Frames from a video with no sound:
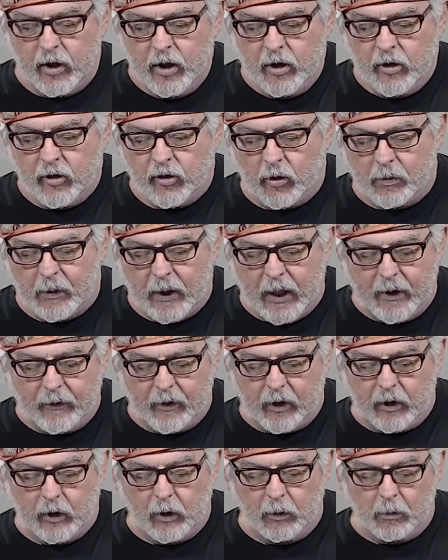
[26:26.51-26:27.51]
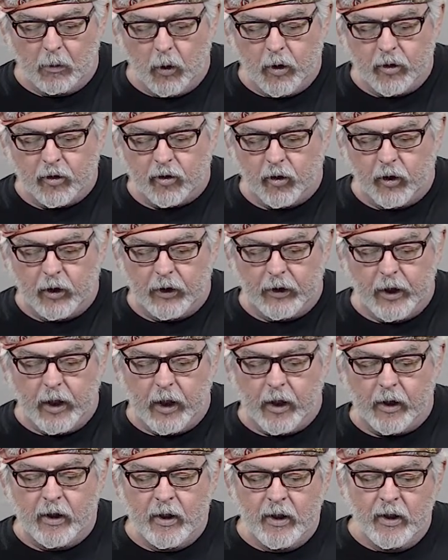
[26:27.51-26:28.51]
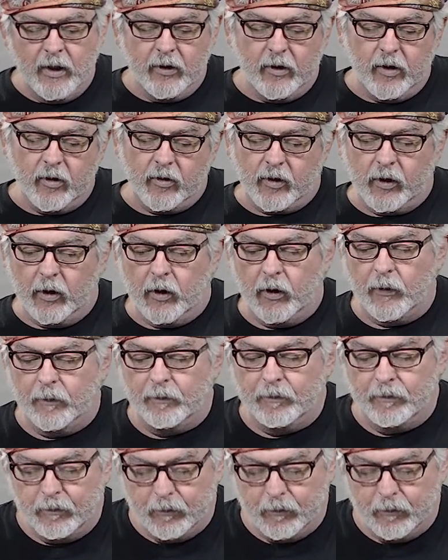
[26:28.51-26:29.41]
So by having a little moisture in there, these little